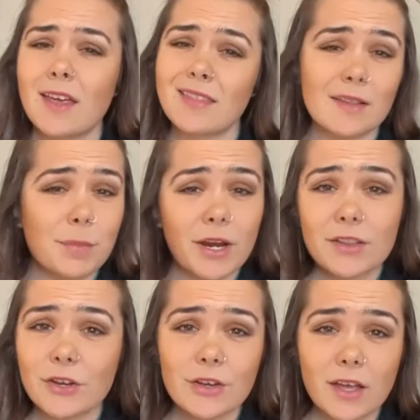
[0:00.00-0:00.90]
these
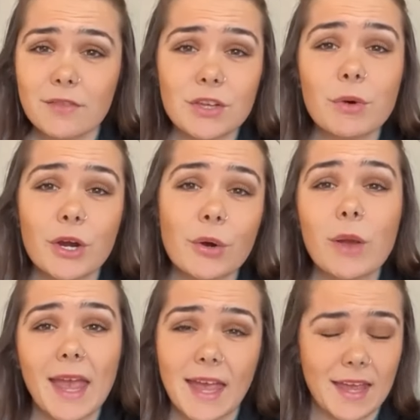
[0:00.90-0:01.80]
parts of you are
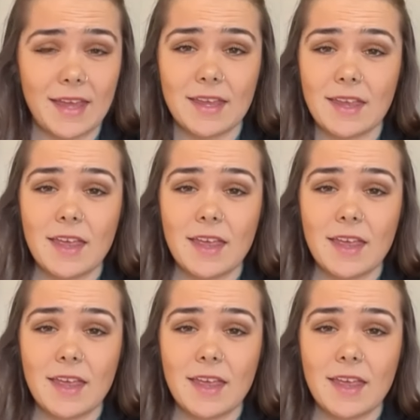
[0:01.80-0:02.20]
okay.